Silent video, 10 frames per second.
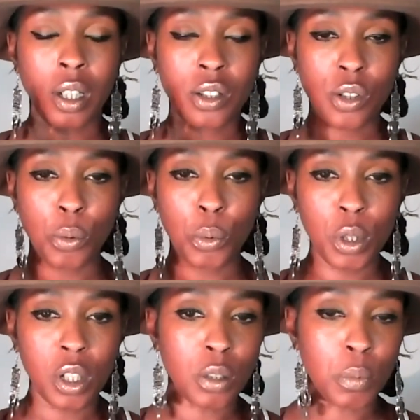So
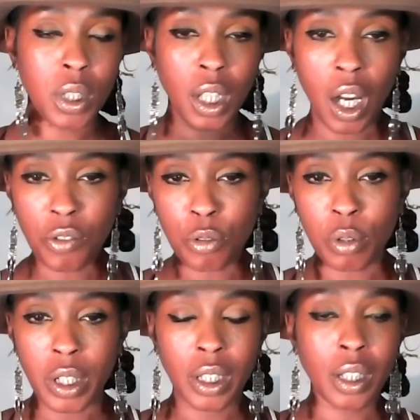we're going to be
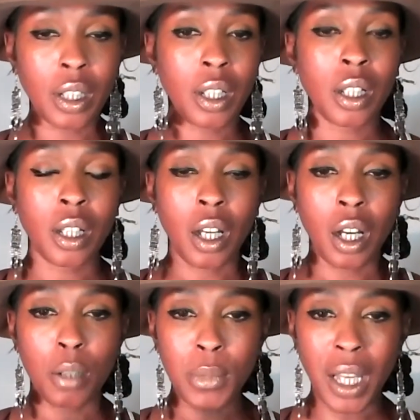covering
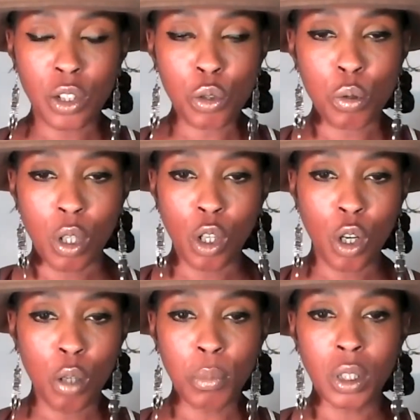natural and
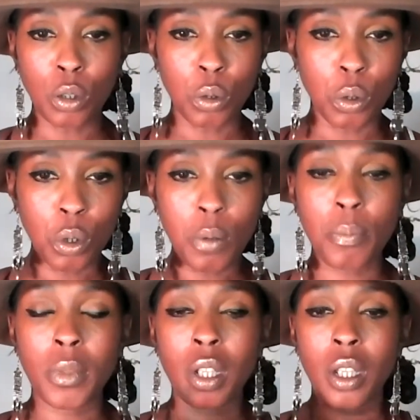common law.
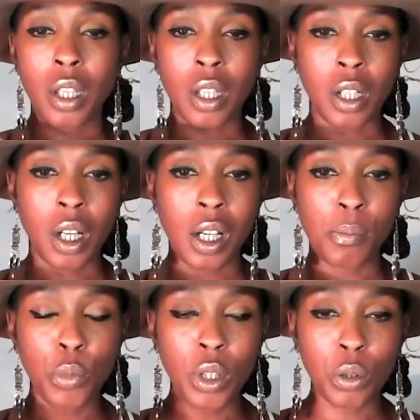
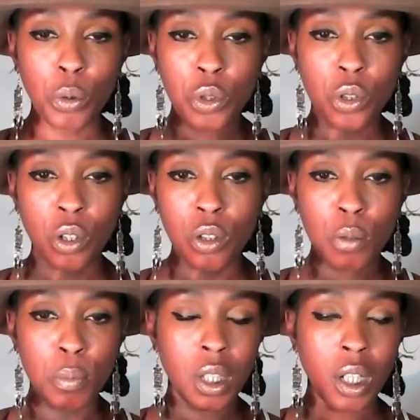We're also going
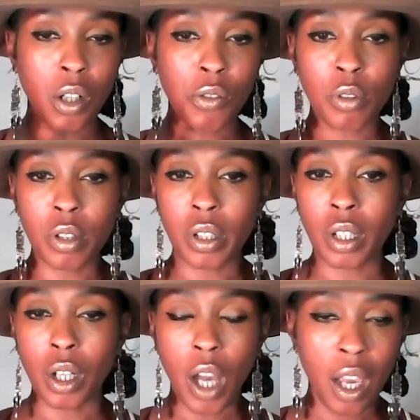to be covering
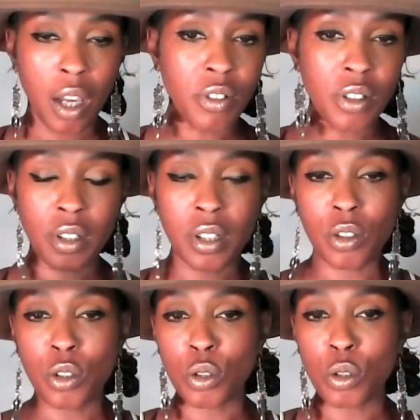everything
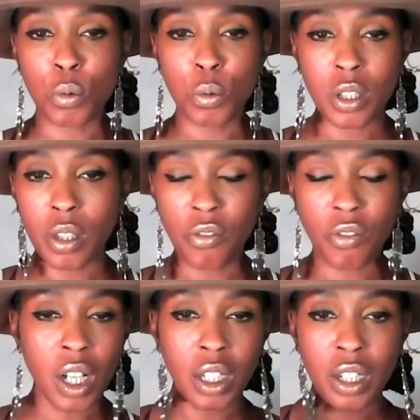to do with the
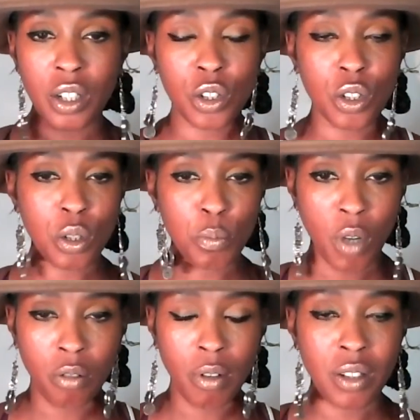violations
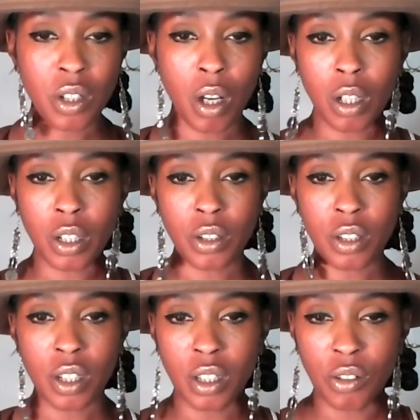around
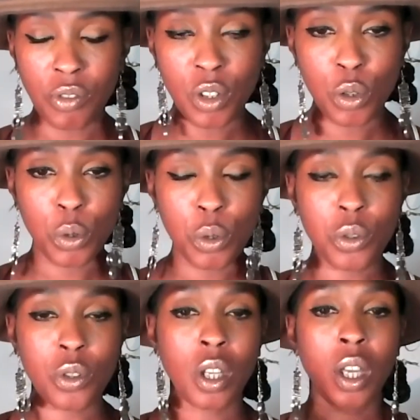targeted
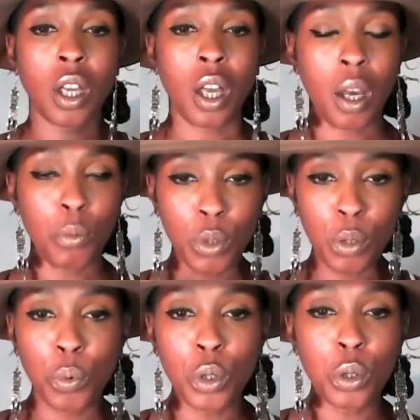individuals, and
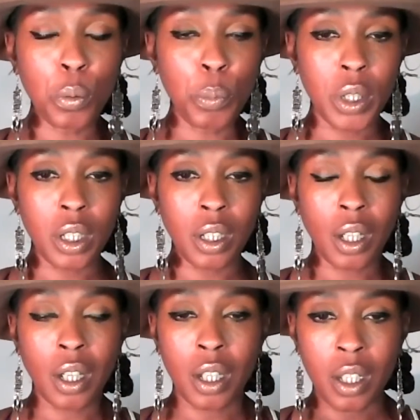we will
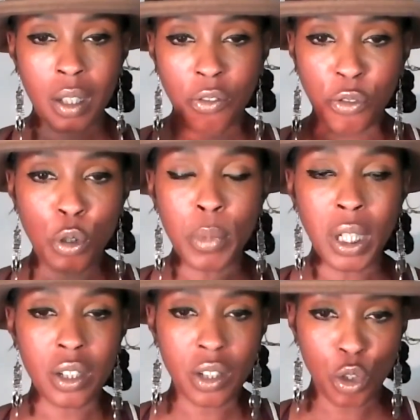be
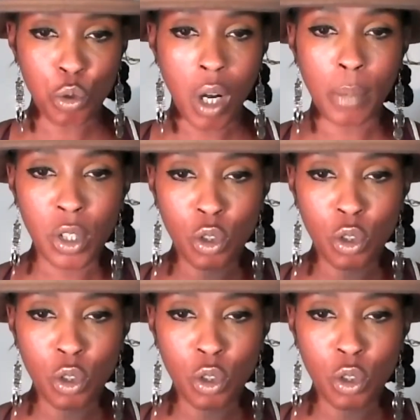forming as a tribe.